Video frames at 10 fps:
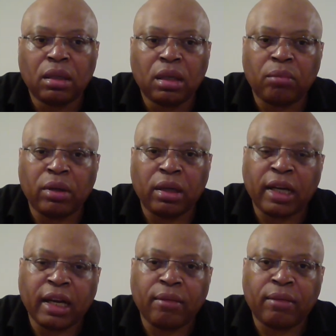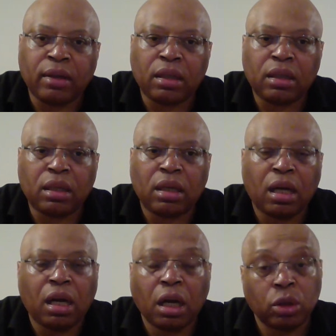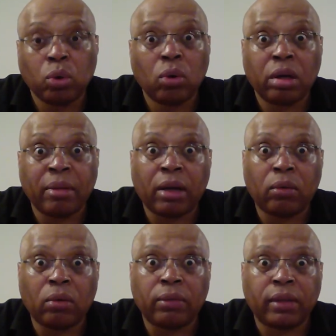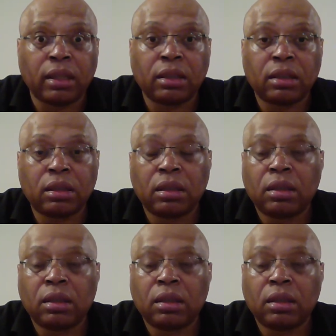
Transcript: And we're going to have a talk about all of this.